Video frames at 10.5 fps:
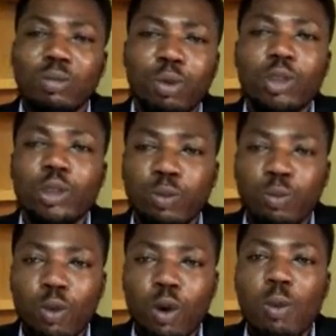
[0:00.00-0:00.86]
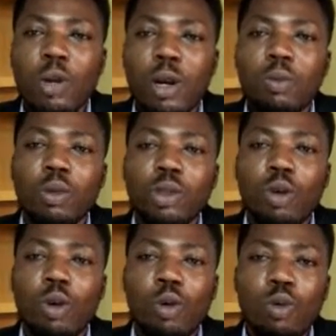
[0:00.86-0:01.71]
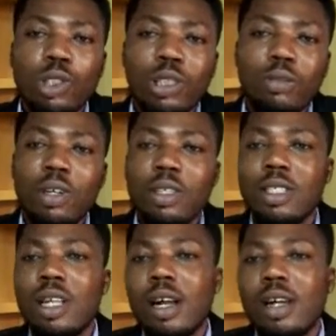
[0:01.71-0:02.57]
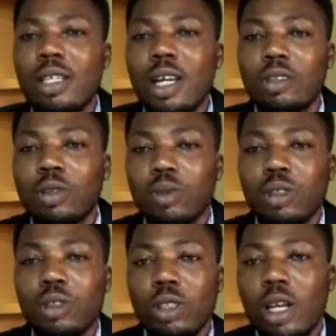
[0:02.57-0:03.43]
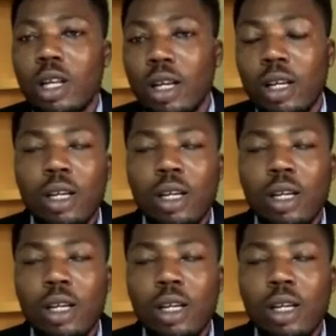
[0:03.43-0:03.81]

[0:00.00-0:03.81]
but coming up with your own different style in how to put it together.